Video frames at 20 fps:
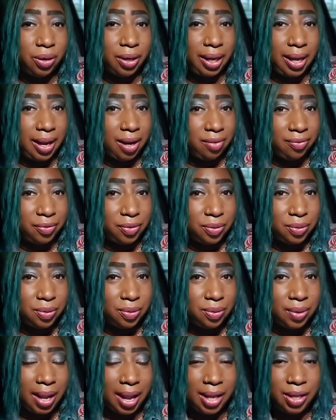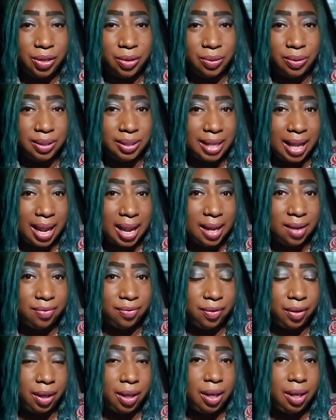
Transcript: careful and you're safe.